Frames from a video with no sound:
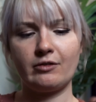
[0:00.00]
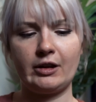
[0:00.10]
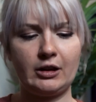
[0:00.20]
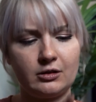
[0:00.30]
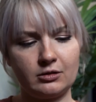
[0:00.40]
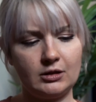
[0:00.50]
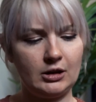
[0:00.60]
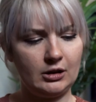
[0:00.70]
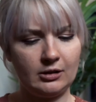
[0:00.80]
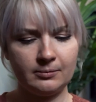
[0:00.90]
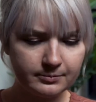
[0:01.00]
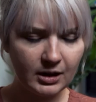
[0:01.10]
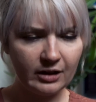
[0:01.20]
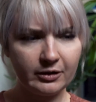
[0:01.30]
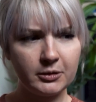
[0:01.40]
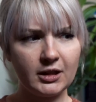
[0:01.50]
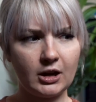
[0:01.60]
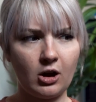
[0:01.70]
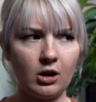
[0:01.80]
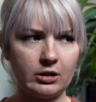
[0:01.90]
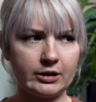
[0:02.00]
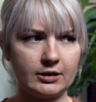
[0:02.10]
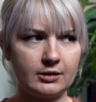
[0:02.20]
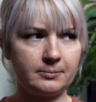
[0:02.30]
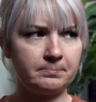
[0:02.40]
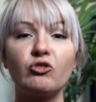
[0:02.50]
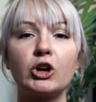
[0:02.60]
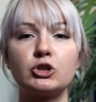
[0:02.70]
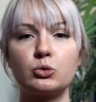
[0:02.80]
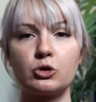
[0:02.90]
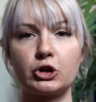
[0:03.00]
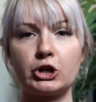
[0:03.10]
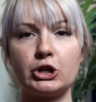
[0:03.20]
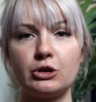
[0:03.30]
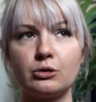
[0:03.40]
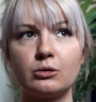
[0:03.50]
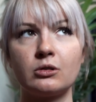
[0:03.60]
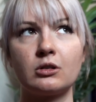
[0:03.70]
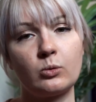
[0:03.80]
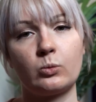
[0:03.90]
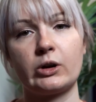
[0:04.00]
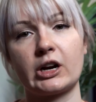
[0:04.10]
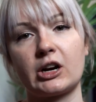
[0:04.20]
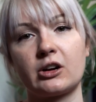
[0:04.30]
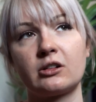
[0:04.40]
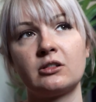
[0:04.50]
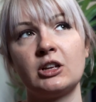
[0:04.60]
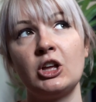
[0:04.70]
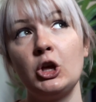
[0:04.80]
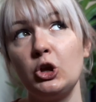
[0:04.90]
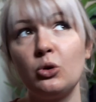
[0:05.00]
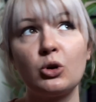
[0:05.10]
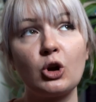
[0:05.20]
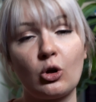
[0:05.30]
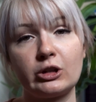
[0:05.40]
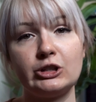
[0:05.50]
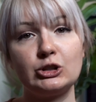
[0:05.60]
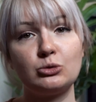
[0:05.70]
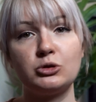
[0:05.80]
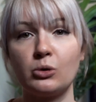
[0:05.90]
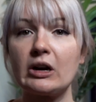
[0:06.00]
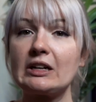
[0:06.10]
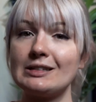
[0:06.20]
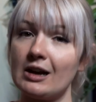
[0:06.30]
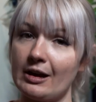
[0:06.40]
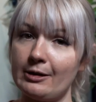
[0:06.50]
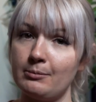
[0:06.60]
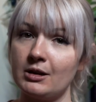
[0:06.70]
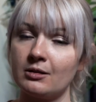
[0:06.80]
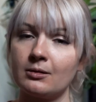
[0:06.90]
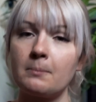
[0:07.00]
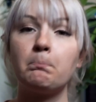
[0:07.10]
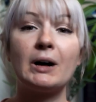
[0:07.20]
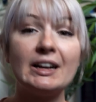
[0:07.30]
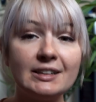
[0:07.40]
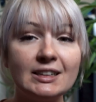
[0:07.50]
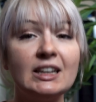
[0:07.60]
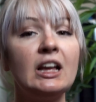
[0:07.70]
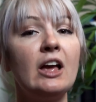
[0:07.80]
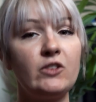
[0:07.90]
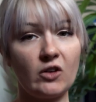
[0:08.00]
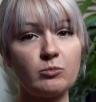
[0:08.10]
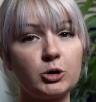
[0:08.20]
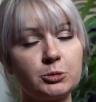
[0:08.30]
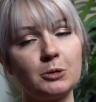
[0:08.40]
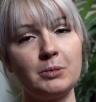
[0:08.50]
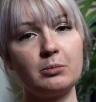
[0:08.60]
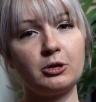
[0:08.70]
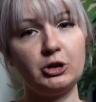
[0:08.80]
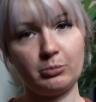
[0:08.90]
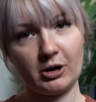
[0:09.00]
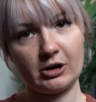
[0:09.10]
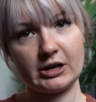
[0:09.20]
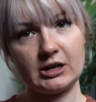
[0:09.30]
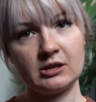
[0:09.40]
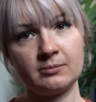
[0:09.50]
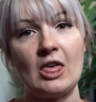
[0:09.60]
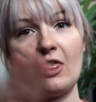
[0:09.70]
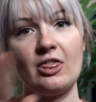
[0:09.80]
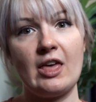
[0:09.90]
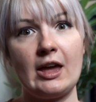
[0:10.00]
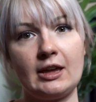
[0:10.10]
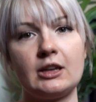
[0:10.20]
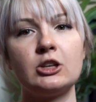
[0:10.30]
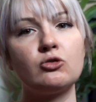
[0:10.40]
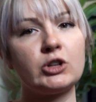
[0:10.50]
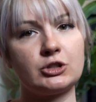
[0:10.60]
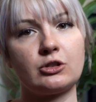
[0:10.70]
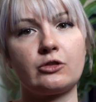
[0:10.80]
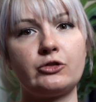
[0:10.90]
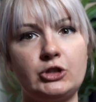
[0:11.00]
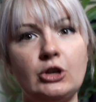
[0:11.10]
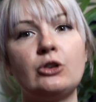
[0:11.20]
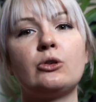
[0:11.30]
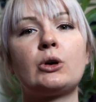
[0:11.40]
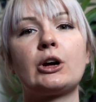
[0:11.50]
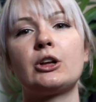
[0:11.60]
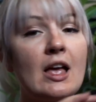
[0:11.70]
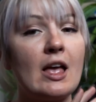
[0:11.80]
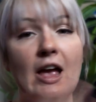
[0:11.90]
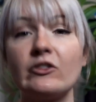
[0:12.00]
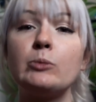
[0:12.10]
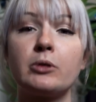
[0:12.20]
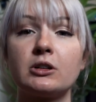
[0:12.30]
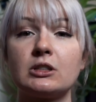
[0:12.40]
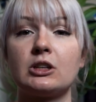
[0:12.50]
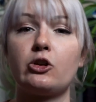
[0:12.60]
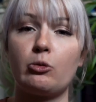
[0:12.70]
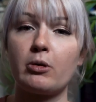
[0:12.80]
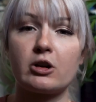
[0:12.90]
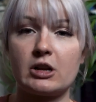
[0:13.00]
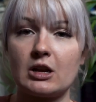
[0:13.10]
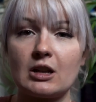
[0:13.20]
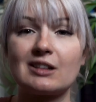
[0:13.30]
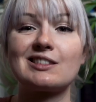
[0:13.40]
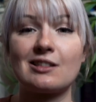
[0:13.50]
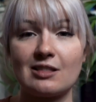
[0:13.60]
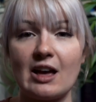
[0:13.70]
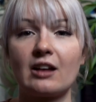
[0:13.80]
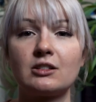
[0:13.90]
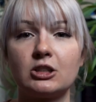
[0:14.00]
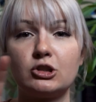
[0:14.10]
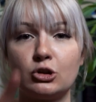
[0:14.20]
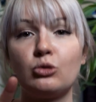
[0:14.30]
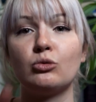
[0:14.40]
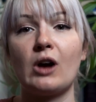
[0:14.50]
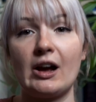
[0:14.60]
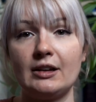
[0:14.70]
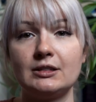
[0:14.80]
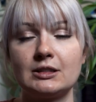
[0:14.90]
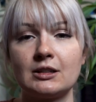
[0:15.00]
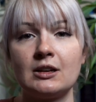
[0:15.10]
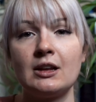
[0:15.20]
like I heard they call it virtual queue, where you can only do 2 at a time. But if you have multiple people in your party, they can reserve 2. Every person in your party can select 2 rides